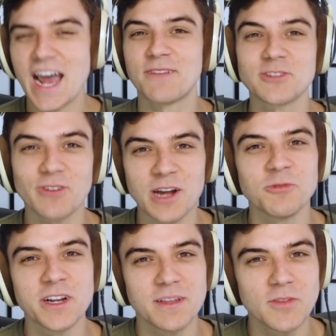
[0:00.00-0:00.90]
You have to
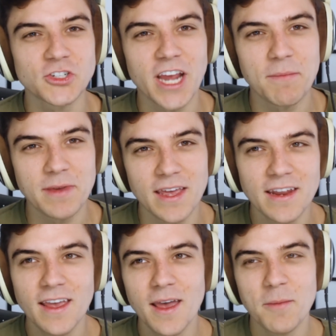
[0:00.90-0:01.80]
crown one of them the
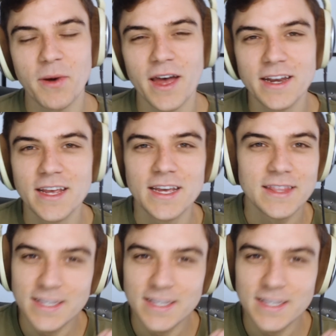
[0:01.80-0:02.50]
champion, but